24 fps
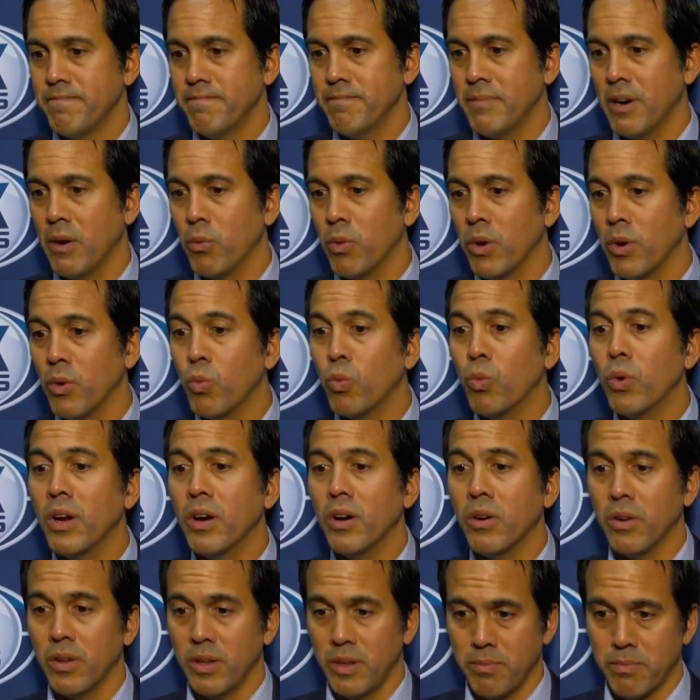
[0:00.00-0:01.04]
but we
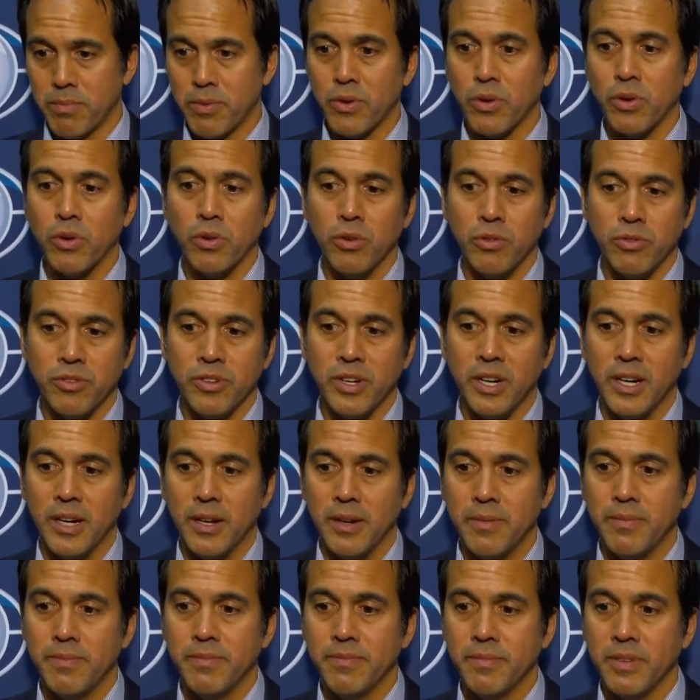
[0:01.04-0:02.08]
will improve
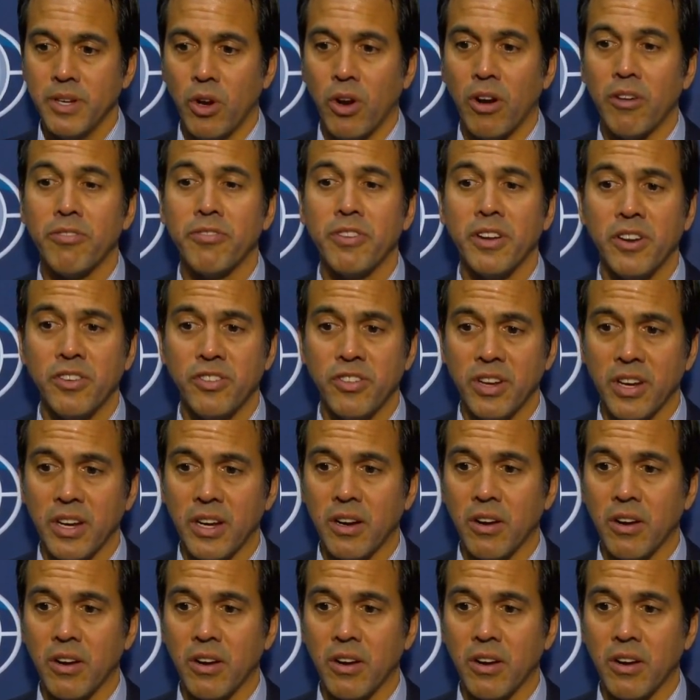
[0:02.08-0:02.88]
our finishing,